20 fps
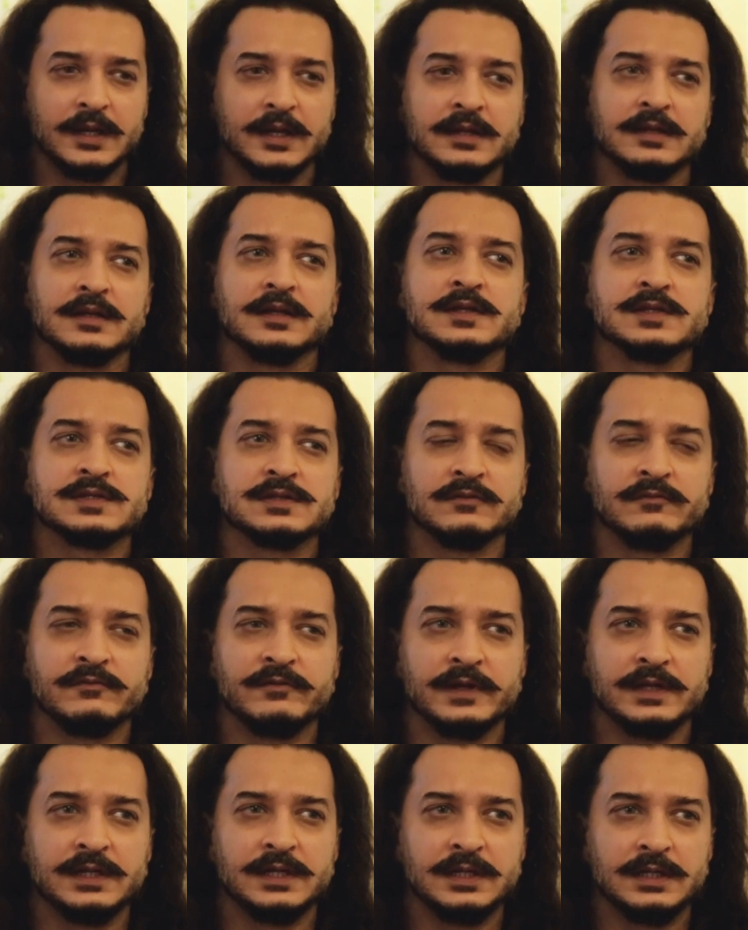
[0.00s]
It is a
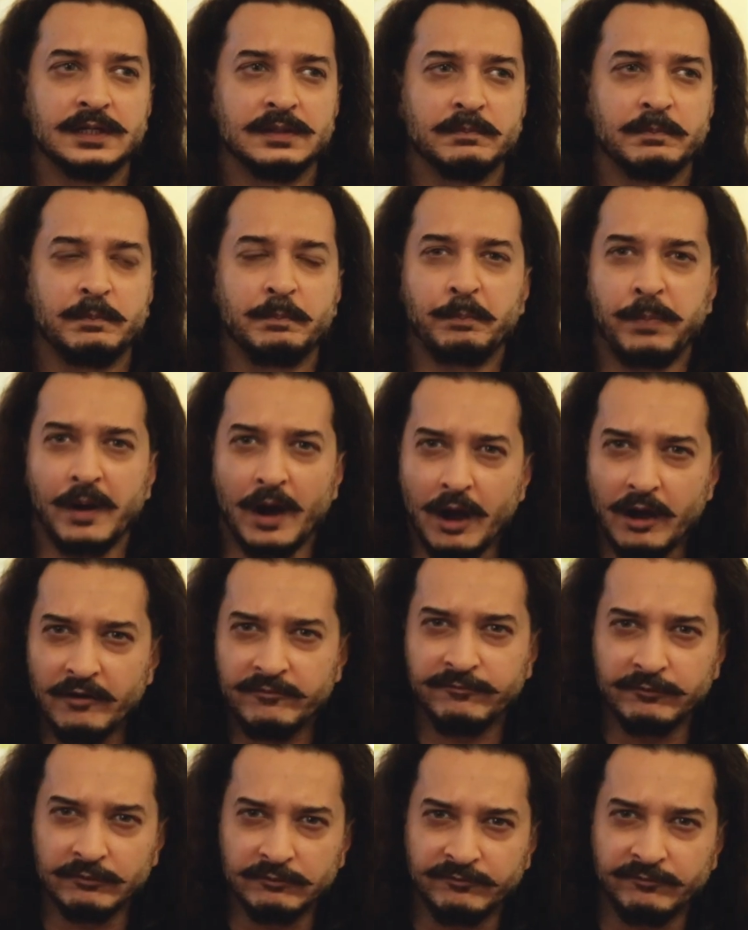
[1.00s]
very
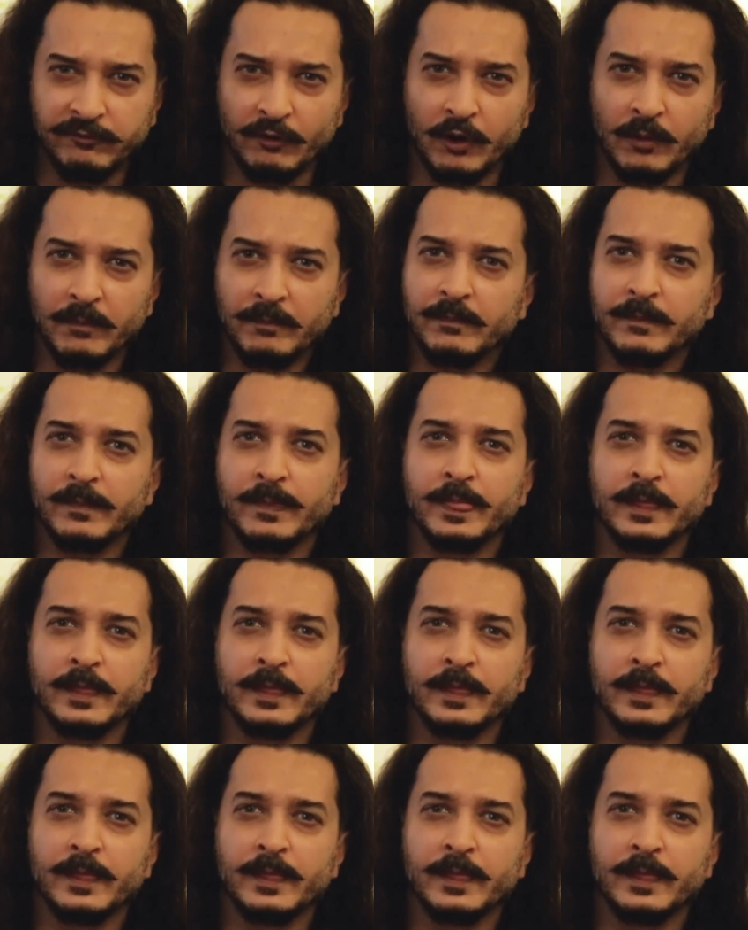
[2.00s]
powerful form,